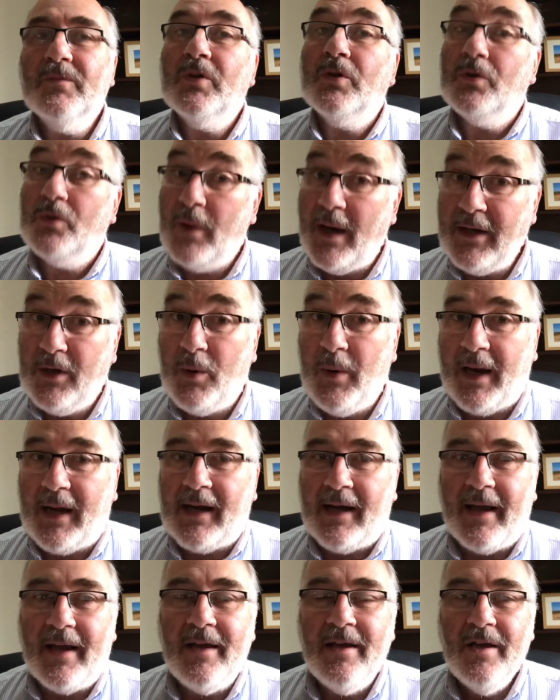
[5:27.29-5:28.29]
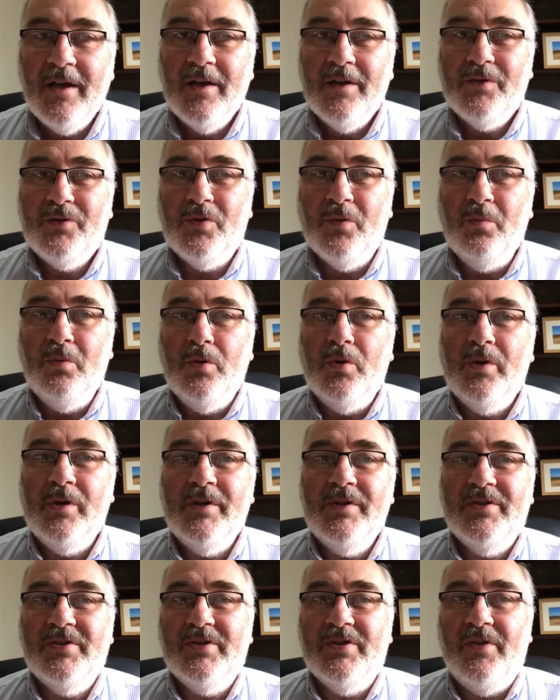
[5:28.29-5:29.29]
quite quickly
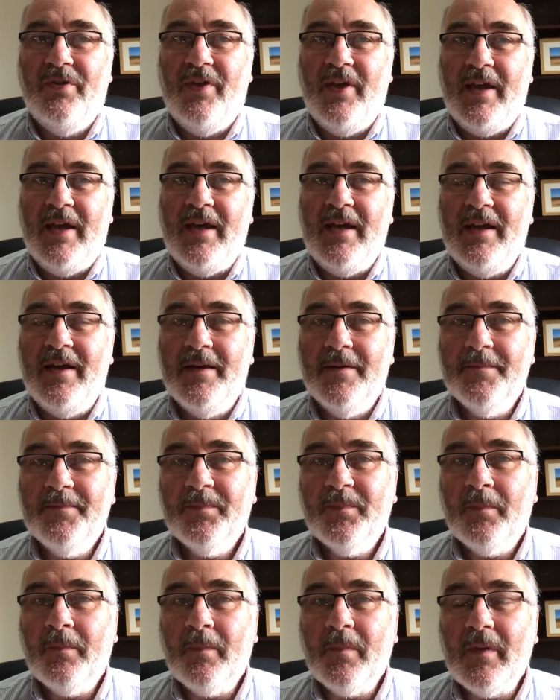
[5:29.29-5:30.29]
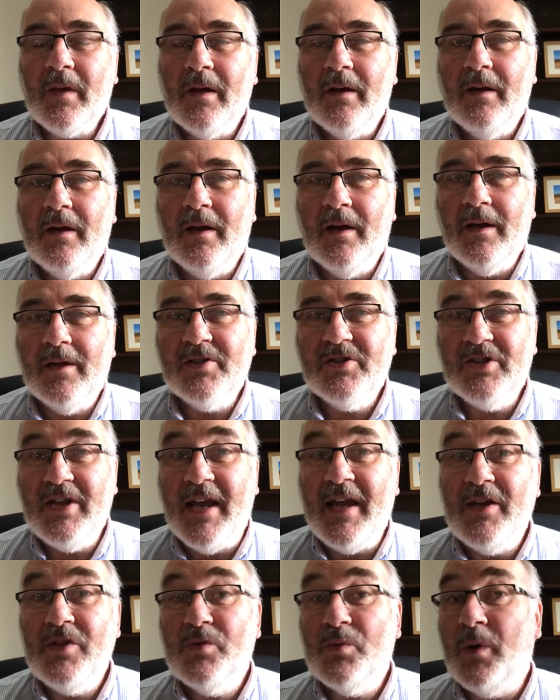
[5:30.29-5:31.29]
towards the
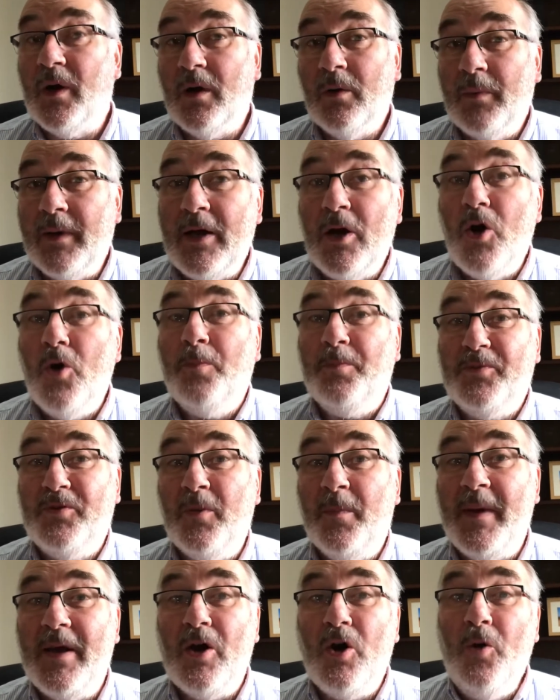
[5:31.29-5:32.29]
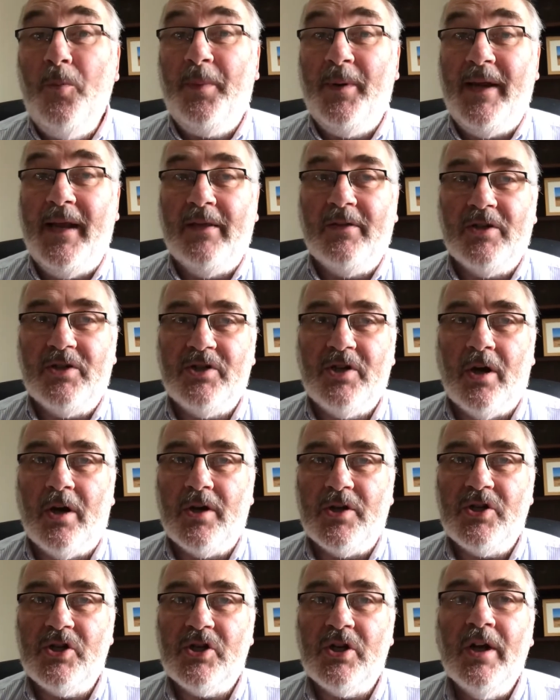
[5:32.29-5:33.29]
stage where we hope to be opening the
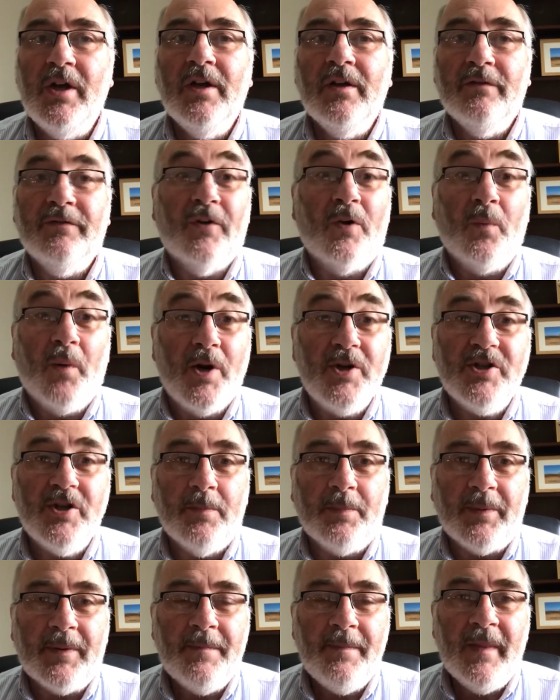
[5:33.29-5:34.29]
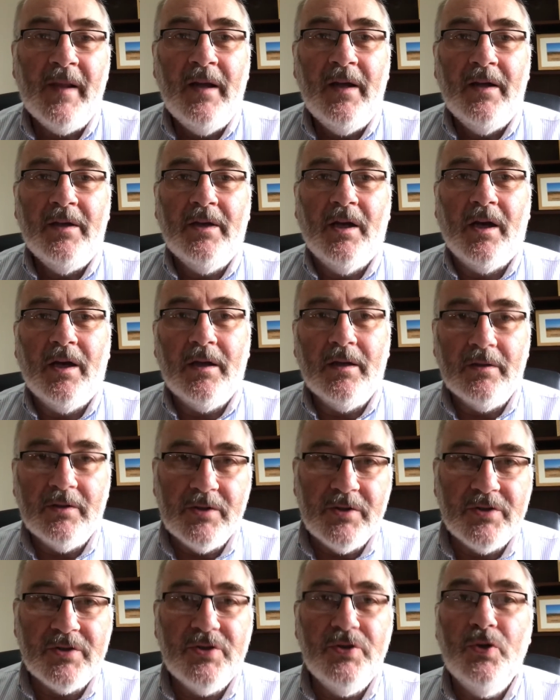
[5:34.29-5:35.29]
church for worship. Now,
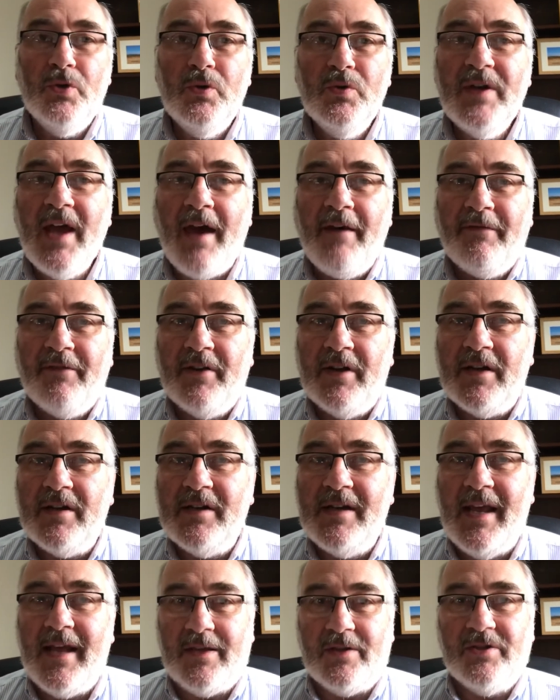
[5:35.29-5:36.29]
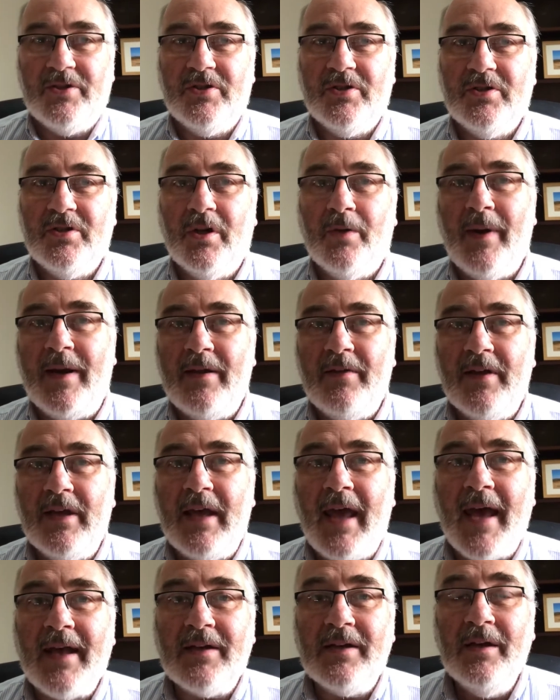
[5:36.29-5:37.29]
there's no definite dates or anything
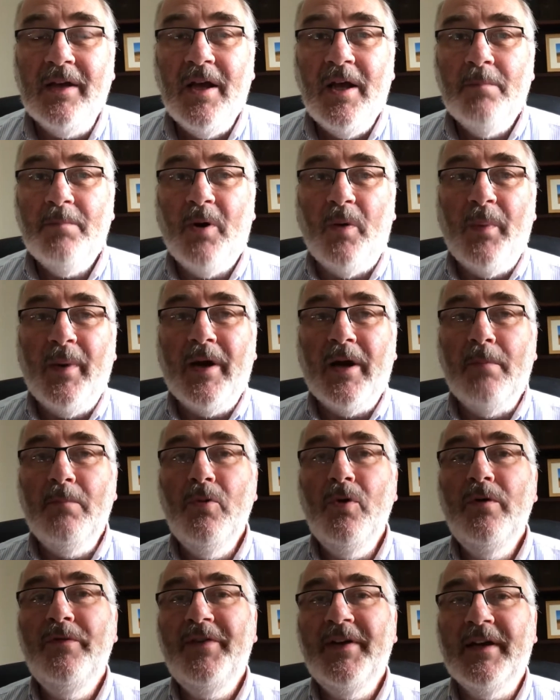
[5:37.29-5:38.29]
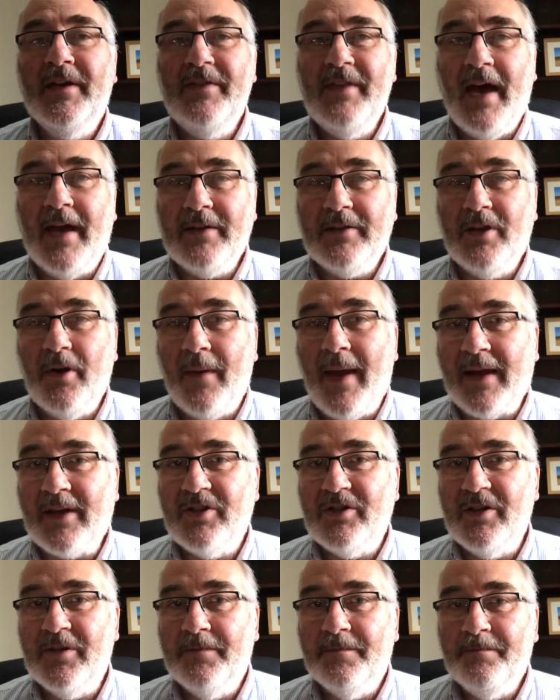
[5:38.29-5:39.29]
yet, but we are moving in that
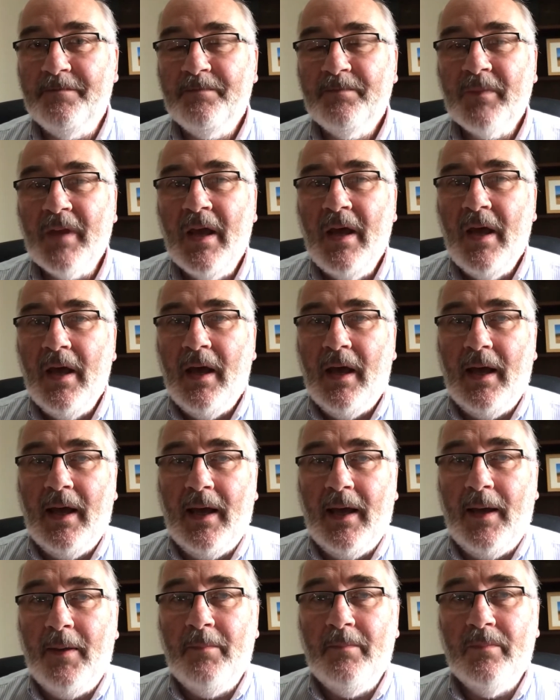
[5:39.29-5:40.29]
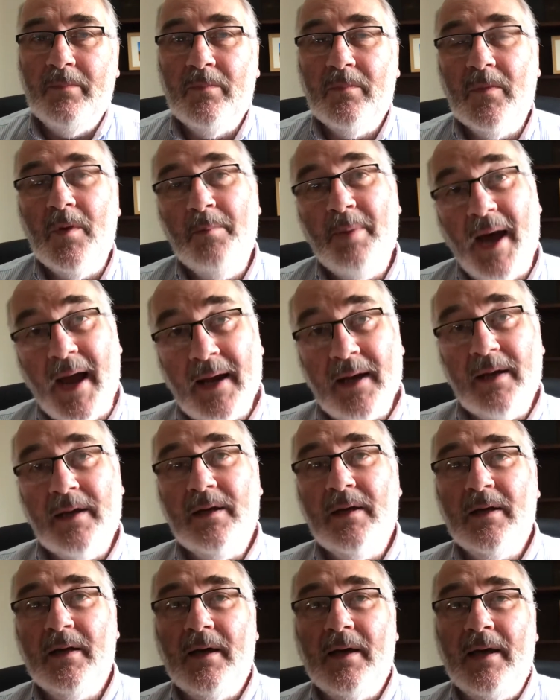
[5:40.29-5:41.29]
direction.
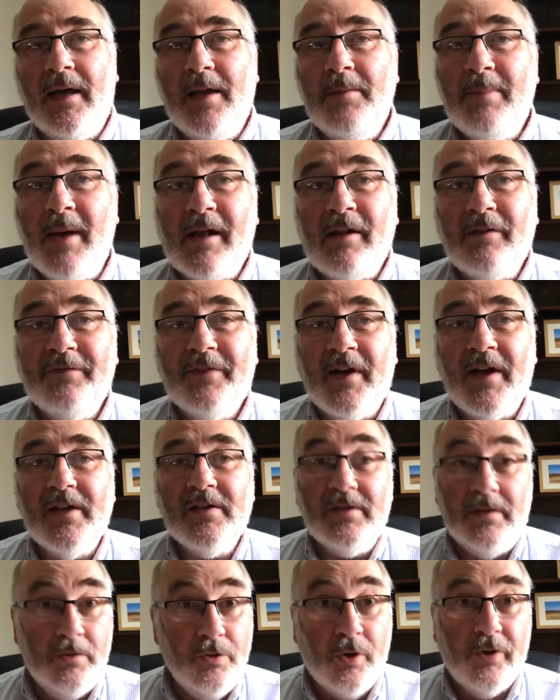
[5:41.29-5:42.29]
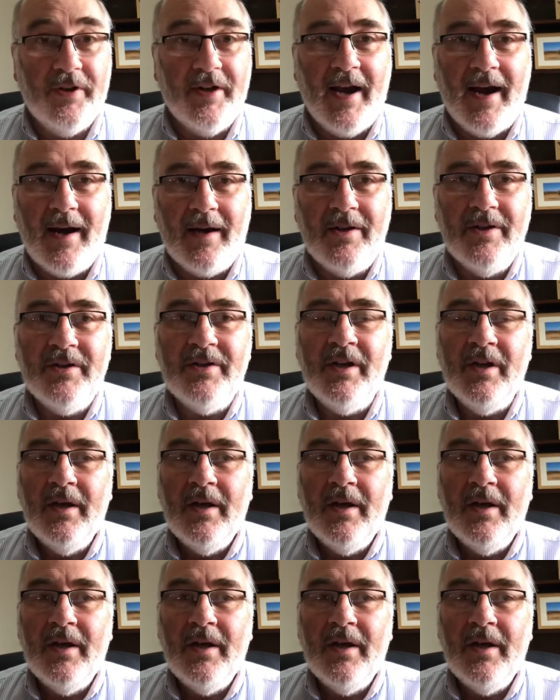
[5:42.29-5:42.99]
Back in Belfast, in Northern Ireland,